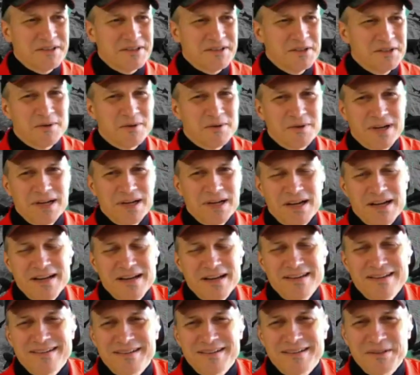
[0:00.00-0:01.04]
you know, I
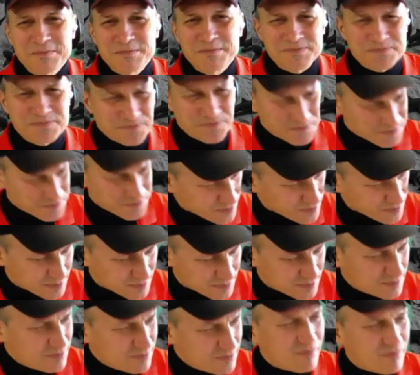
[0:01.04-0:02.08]
I um
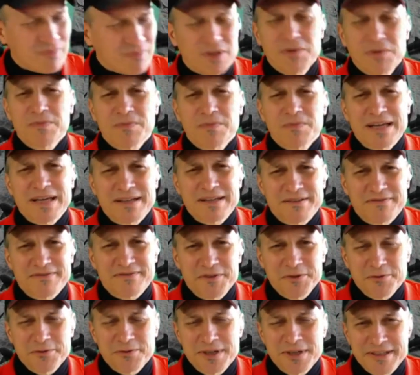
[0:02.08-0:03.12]
I had a
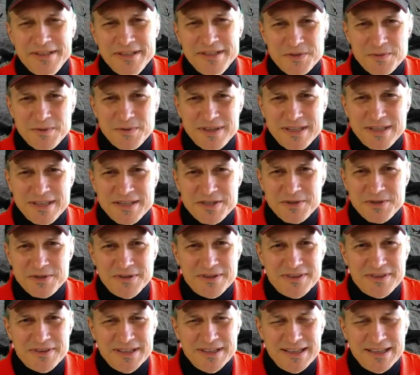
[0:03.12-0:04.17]
few run-ins with that sort
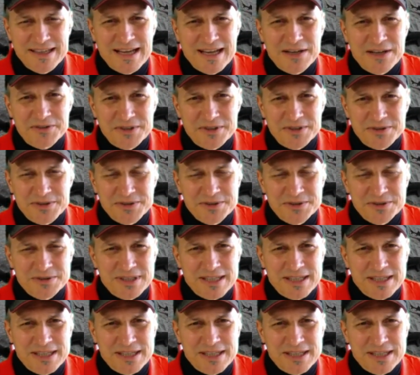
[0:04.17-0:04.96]
of thing at altitude.